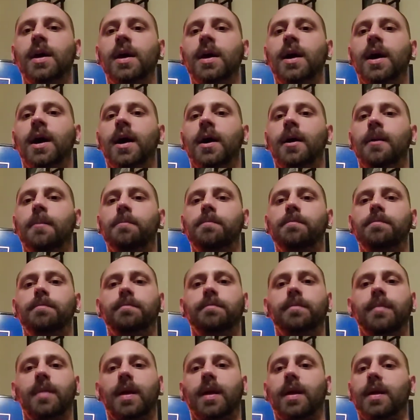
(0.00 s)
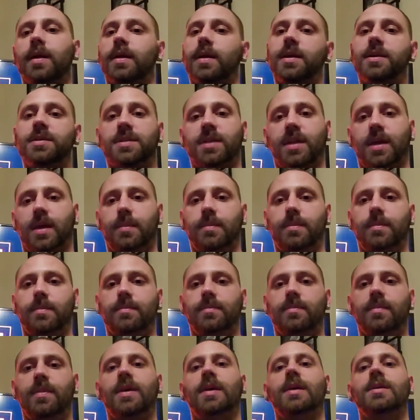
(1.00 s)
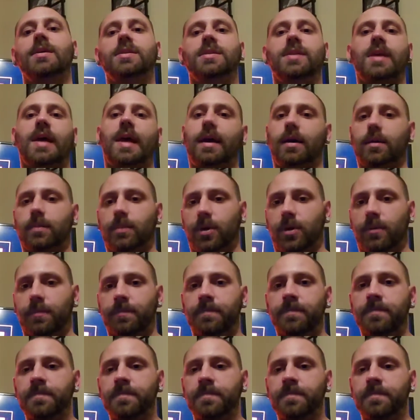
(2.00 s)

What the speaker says: And his name is Aylmer,